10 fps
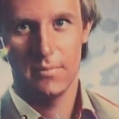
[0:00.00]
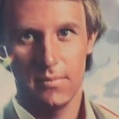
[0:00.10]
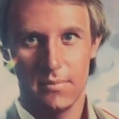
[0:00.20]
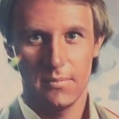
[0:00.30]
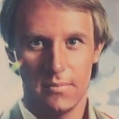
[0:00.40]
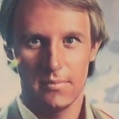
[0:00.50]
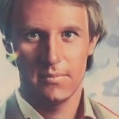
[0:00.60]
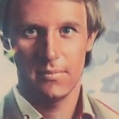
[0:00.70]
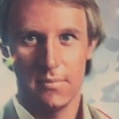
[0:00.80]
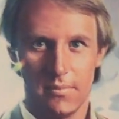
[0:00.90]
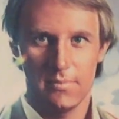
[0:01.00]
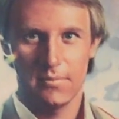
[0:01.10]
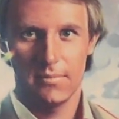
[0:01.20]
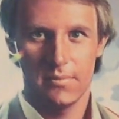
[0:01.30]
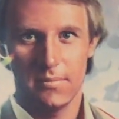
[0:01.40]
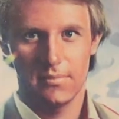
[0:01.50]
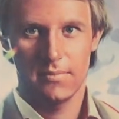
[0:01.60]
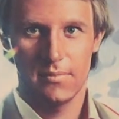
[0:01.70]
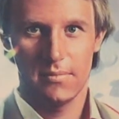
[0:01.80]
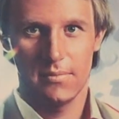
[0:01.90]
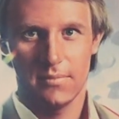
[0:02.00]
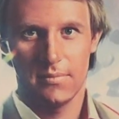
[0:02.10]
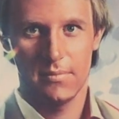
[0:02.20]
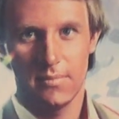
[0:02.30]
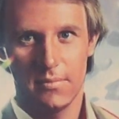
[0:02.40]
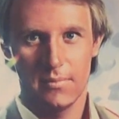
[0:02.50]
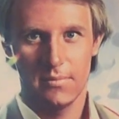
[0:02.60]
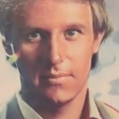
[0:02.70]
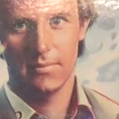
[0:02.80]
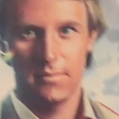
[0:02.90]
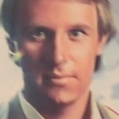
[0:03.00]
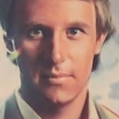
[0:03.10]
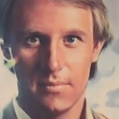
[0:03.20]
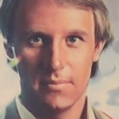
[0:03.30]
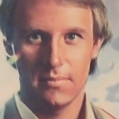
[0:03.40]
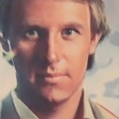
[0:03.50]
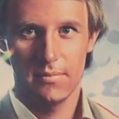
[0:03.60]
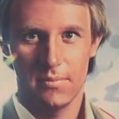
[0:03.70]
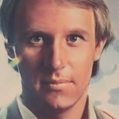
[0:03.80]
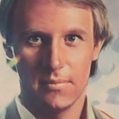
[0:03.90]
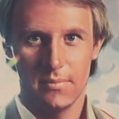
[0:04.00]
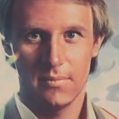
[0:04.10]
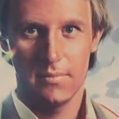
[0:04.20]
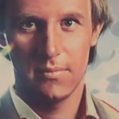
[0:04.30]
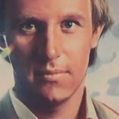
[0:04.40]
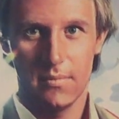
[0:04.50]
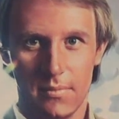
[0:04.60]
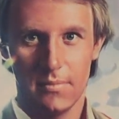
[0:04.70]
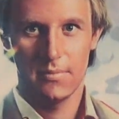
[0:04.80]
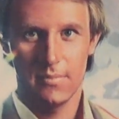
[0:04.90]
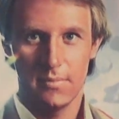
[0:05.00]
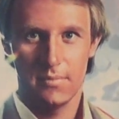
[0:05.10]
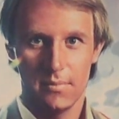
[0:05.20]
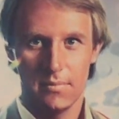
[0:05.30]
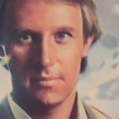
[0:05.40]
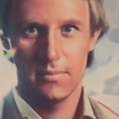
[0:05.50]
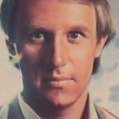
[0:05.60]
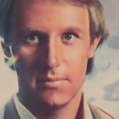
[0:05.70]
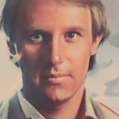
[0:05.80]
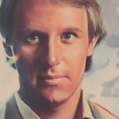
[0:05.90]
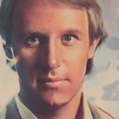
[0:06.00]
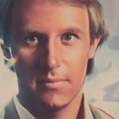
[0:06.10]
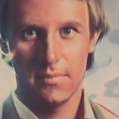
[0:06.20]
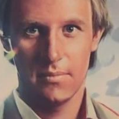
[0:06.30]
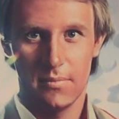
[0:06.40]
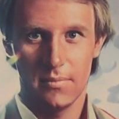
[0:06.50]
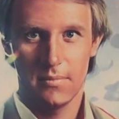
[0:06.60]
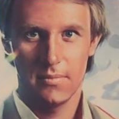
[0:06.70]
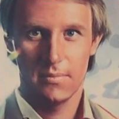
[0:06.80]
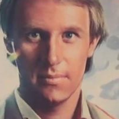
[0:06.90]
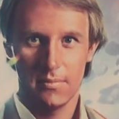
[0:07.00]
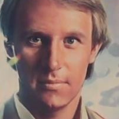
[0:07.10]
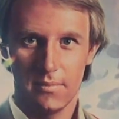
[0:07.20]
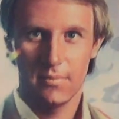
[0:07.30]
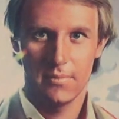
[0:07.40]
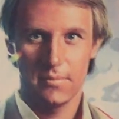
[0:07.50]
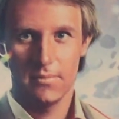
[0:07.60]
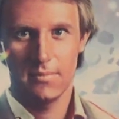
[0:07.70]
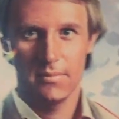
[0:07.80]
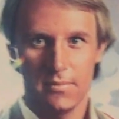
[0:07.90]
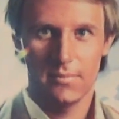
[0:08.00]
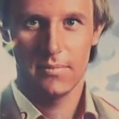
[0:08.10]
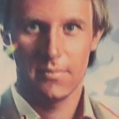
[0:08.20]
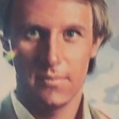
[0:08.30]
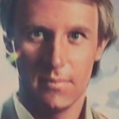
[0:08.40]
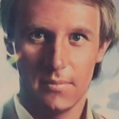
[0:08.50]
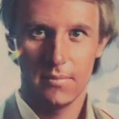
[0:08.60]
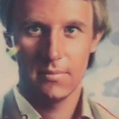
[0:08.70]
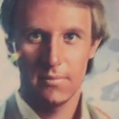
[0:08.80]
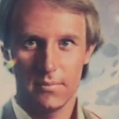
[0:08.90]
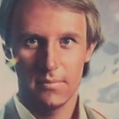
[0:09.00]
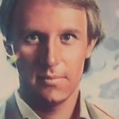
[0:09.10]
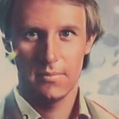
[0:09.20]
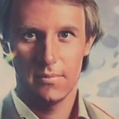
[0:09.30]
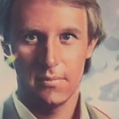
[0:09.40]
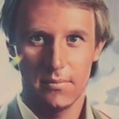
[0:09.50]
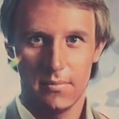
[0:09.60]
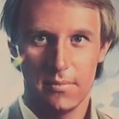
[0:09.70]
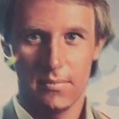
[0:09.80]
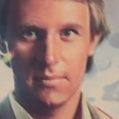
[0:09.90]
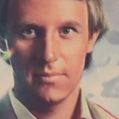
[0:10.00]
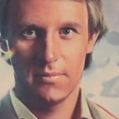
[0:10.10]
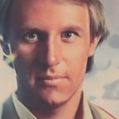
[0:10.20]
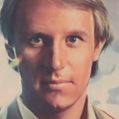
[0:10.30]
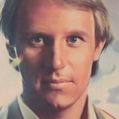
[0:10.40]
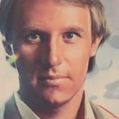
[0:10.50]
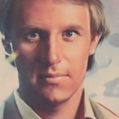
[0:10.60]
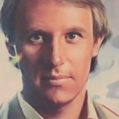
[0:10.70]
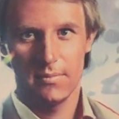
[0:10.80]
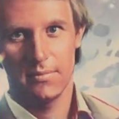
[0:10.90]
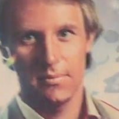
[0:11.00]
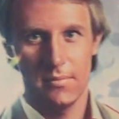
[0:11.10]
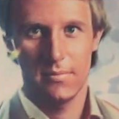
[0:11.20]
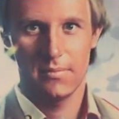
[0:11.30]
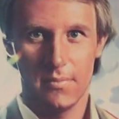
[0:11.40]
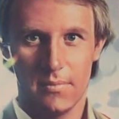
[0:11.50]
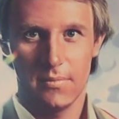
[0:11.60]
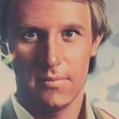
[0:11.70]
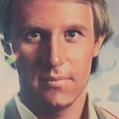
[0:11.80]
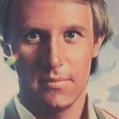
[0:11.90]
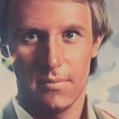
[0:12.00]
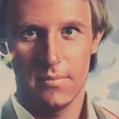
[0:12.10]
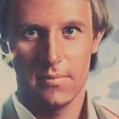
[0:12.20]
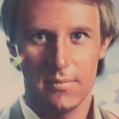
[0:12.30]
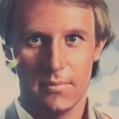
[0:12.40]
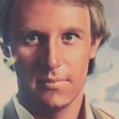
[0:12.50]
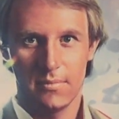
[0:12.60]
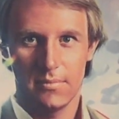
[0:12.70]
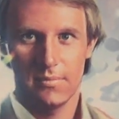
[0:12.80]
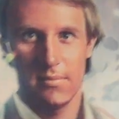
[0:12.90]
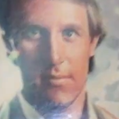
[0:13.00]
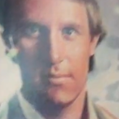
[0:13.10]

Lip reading: yeah, I got this, and there was like that price sticker right there, and I wanted to get it off so I could just have the slipcover, you know, just showing everything on it. So I took it off. Unfortunately, a piece of the cover